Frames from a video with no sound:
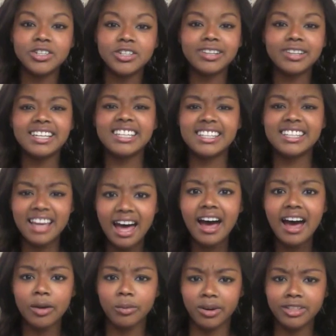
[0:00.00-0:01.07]
you're like, yeah,
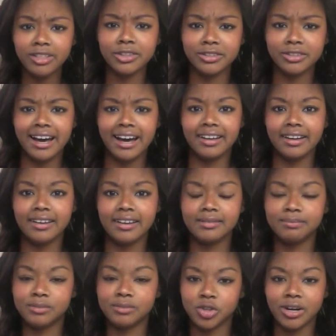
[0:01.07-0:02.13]
I want to learn how to
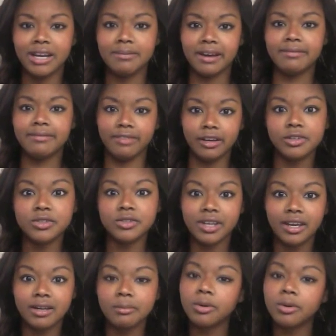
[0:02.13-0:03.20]
train my figure
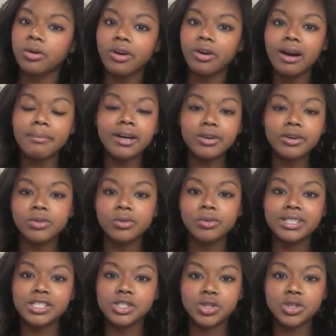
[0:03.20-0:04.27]
skating program. I don't know
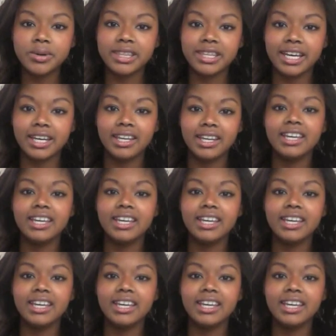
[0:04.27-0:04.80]
what to do with it.